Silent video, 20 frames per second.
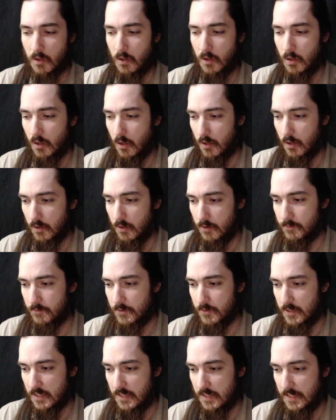of
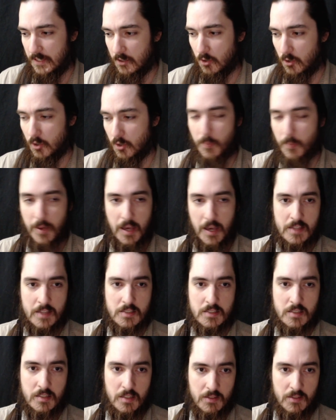the inner
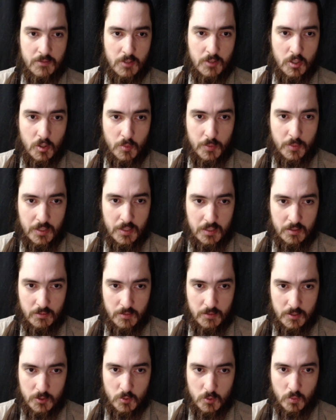capacity of the human
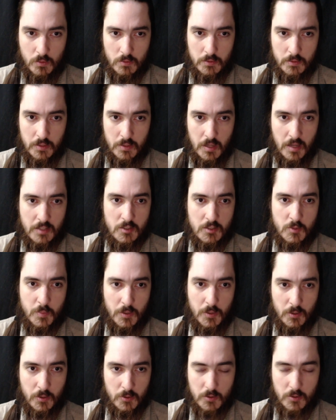individual, the
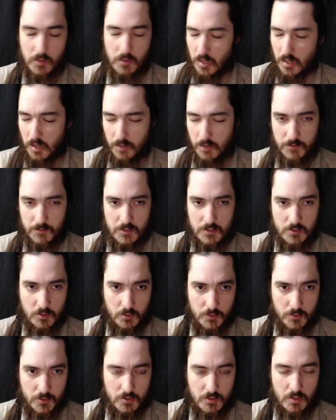
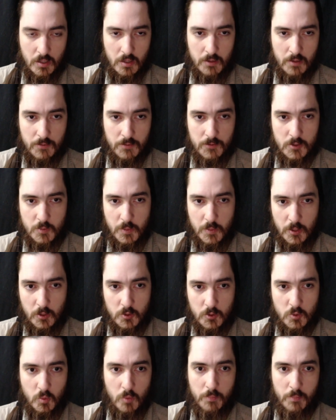non-physical stuff, the
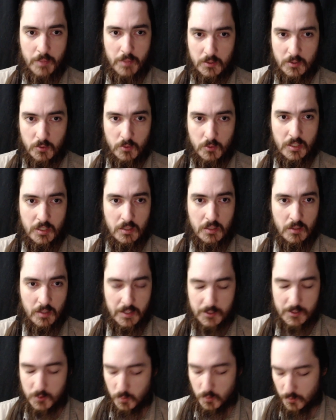spiritual, mental, and
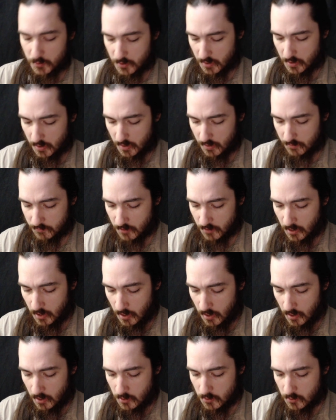intellectual stuff.
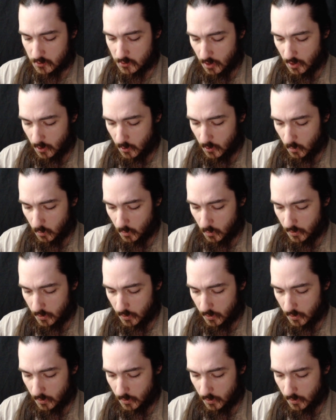So